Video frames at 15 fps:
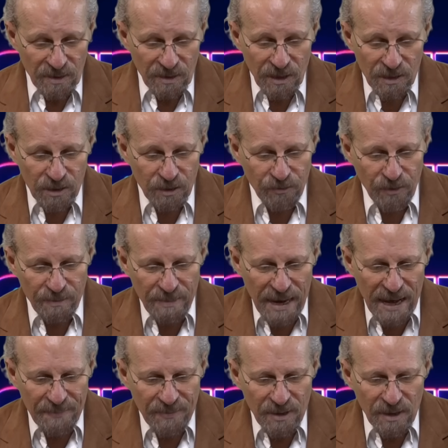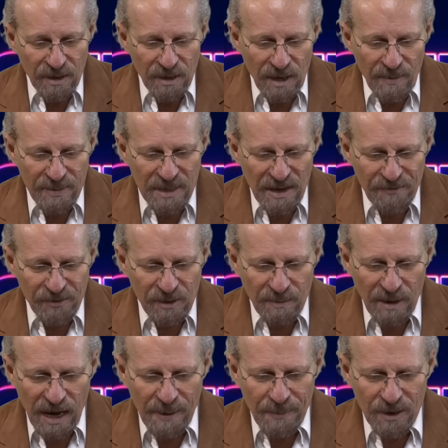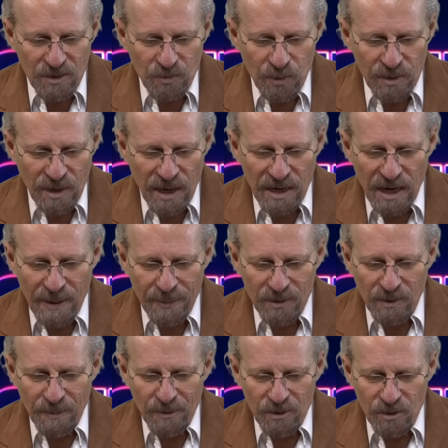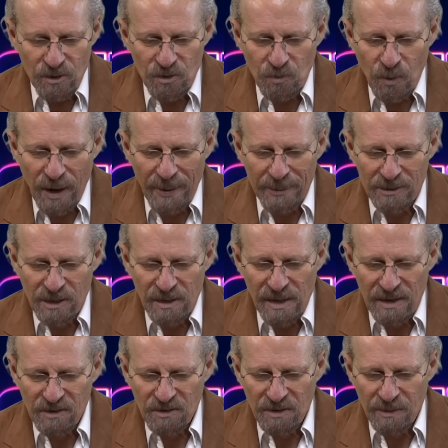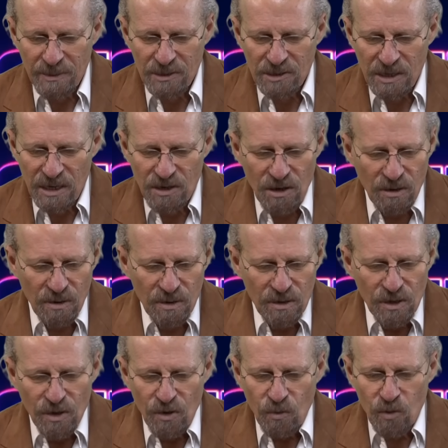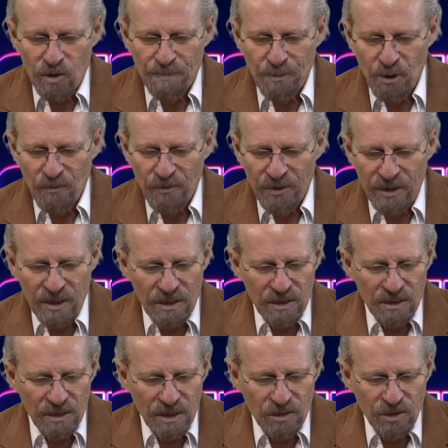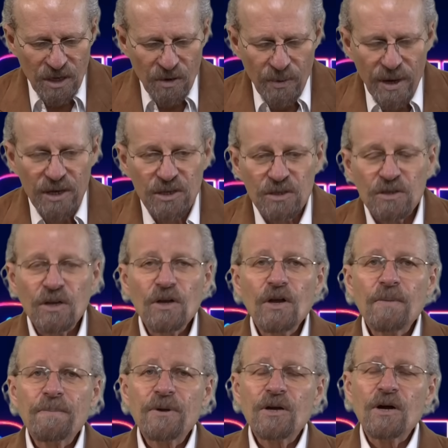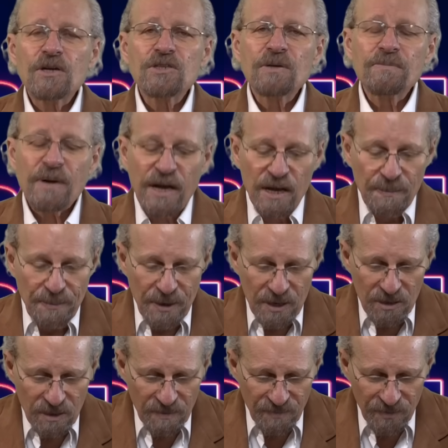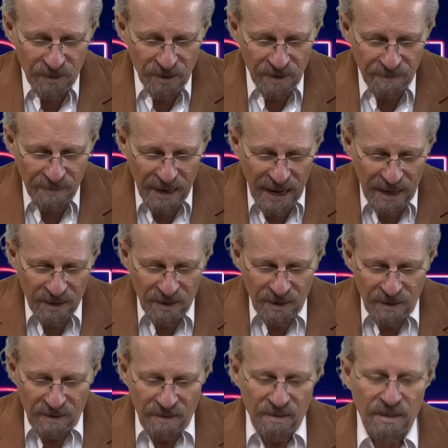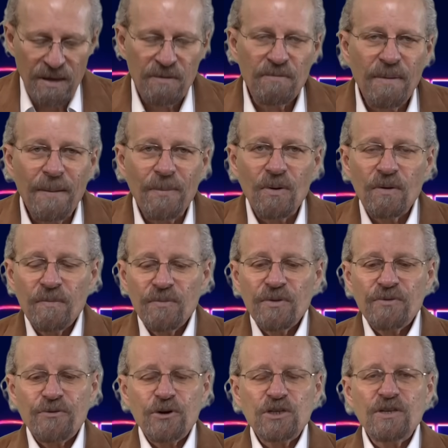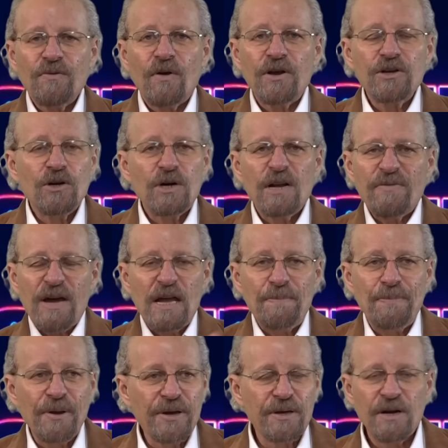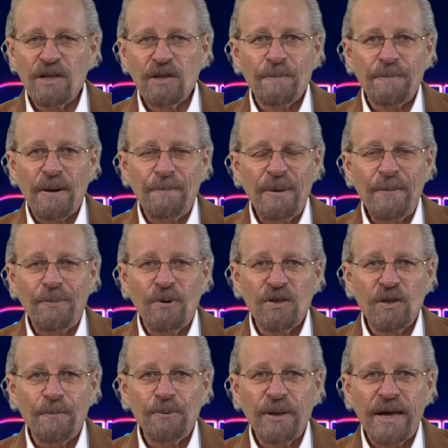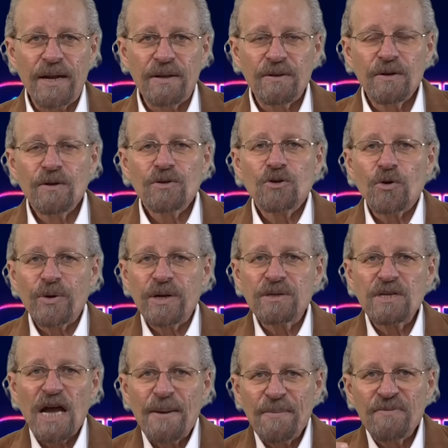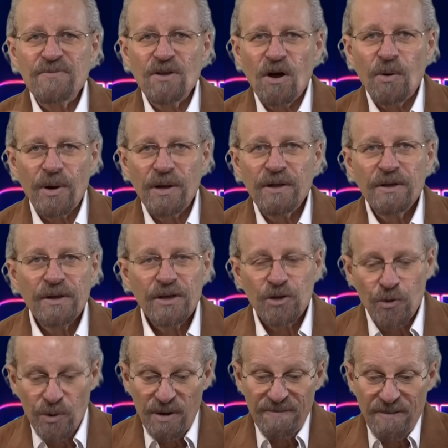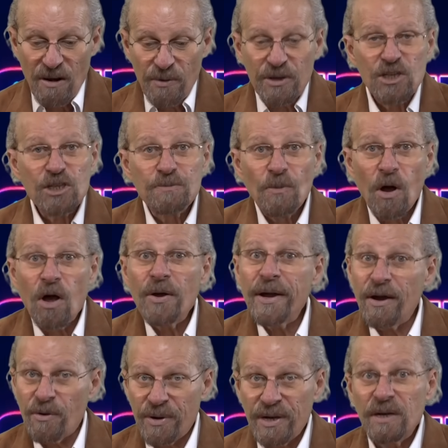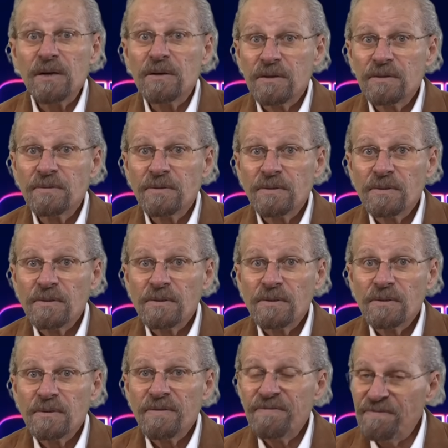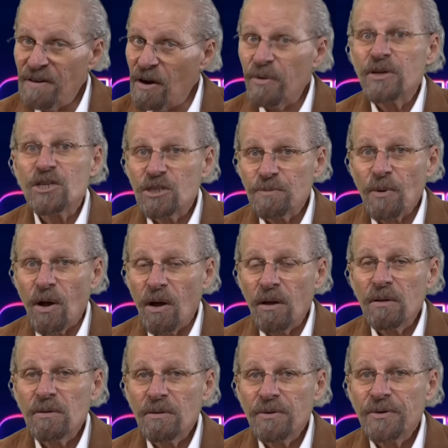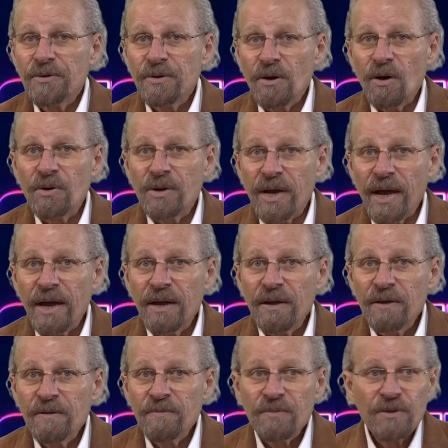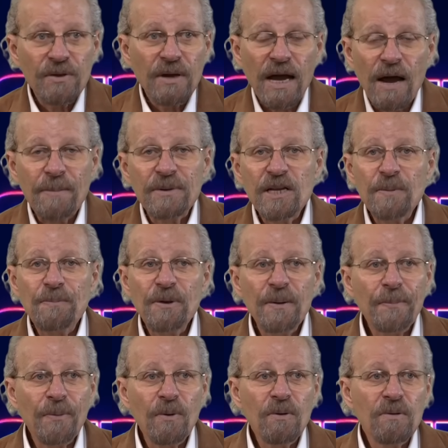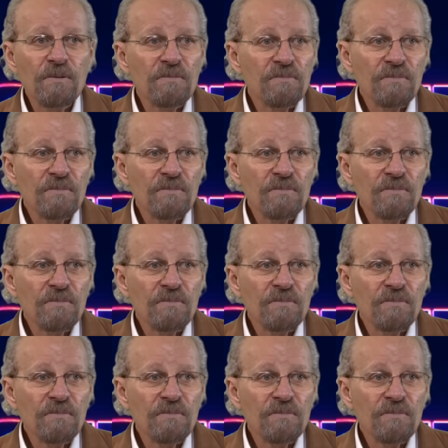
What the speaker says: This is from Matt. If a Nephilim hybrids were not able to produce, why was it necessary to say Noah was perfect in his generations? Because in my opinion, Matt, that remember, first of all, you don't have 8 billion on the people on the planet during a time of Noah. You're in a very small area, very small, okay? How many people?